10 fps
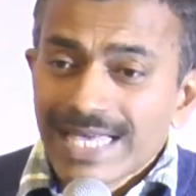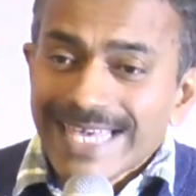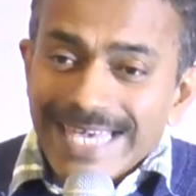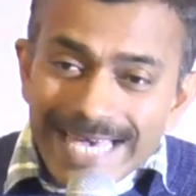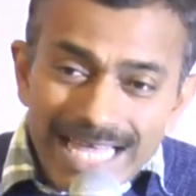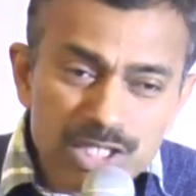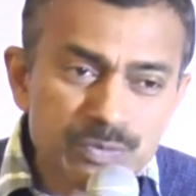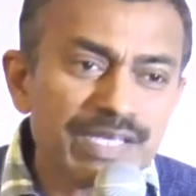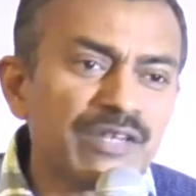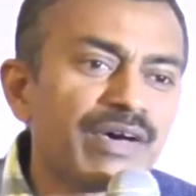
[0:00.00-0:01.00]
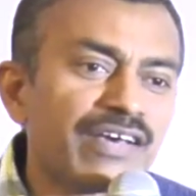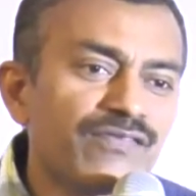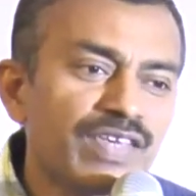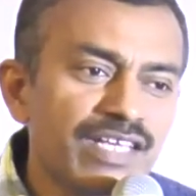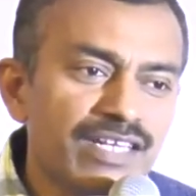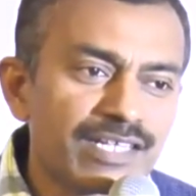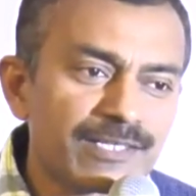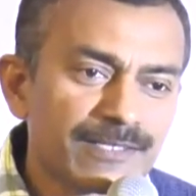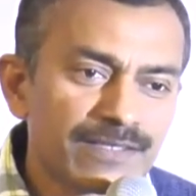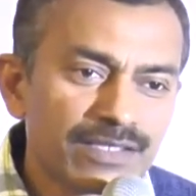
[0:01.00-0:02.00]
He helps me in my
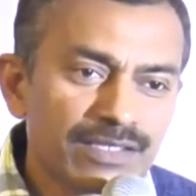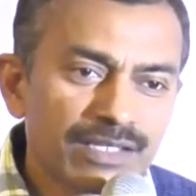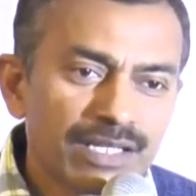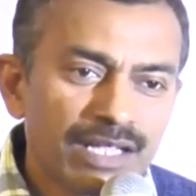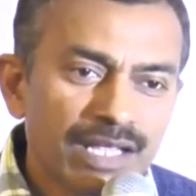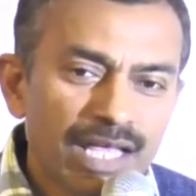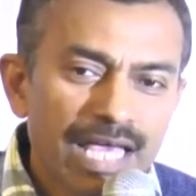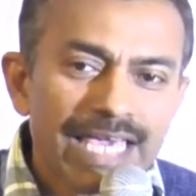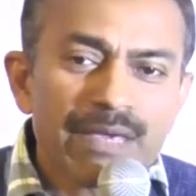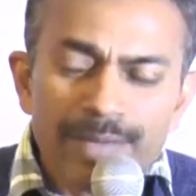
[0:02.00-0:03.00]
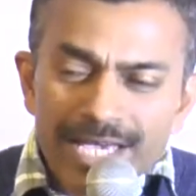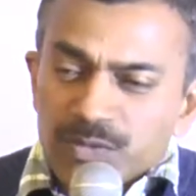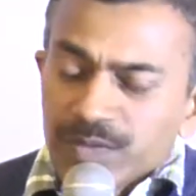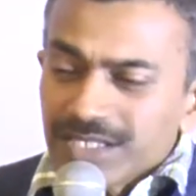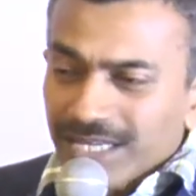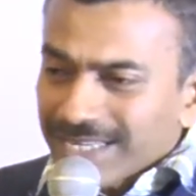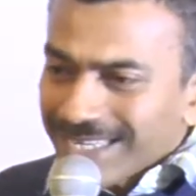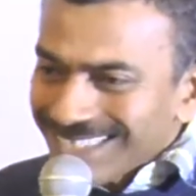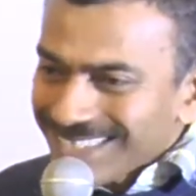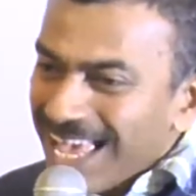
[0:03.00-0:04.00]
weakness. He makes me to
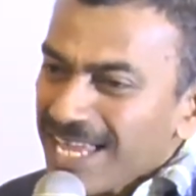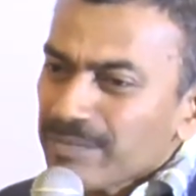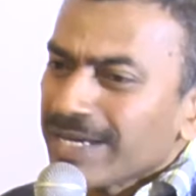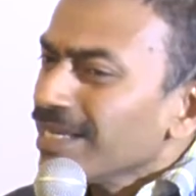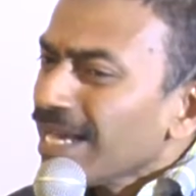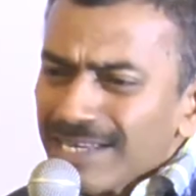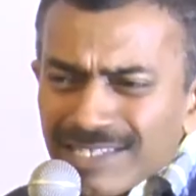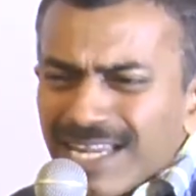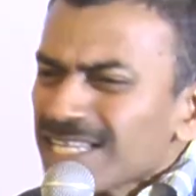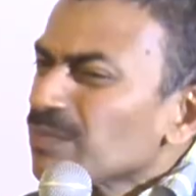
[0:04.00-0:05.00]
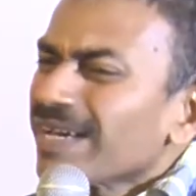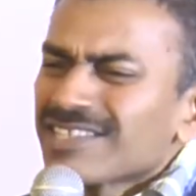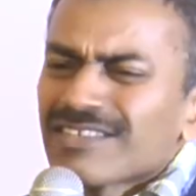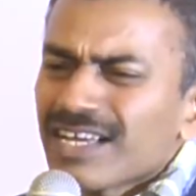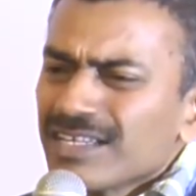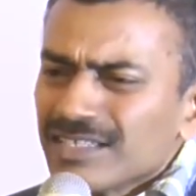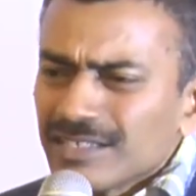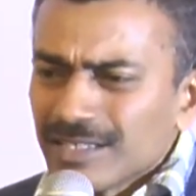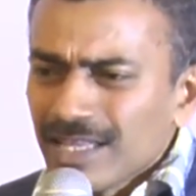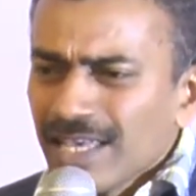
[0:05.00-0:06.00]
understand He understands my
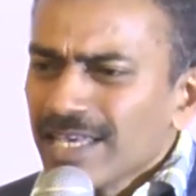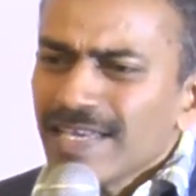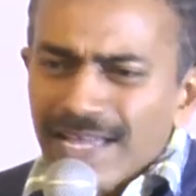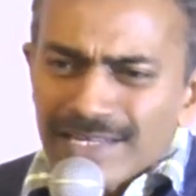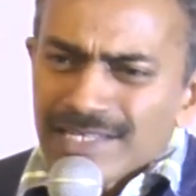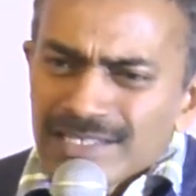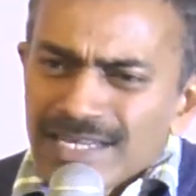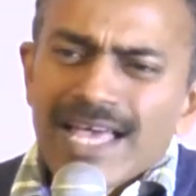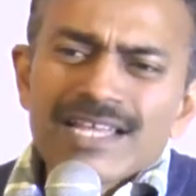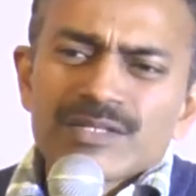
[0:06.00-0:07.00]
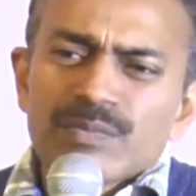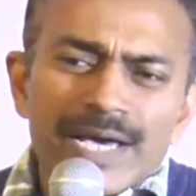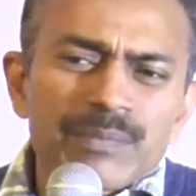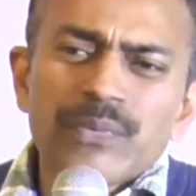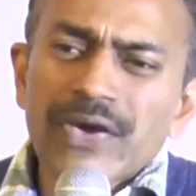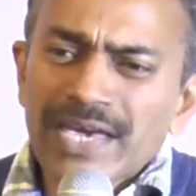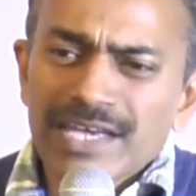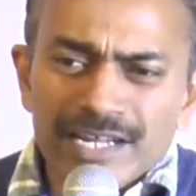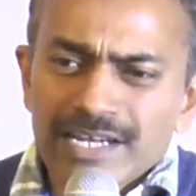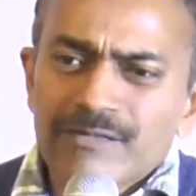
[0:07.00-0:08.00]
struggle. He understands my
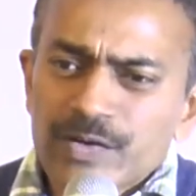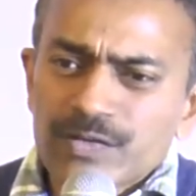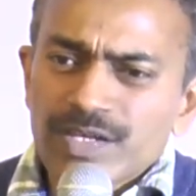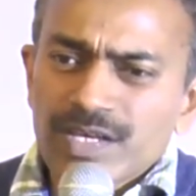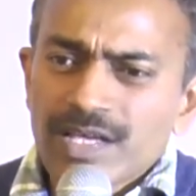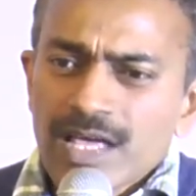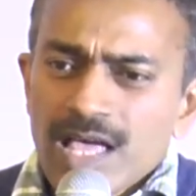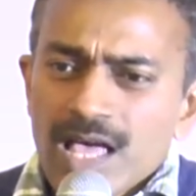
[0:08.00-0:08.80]
pain and everything.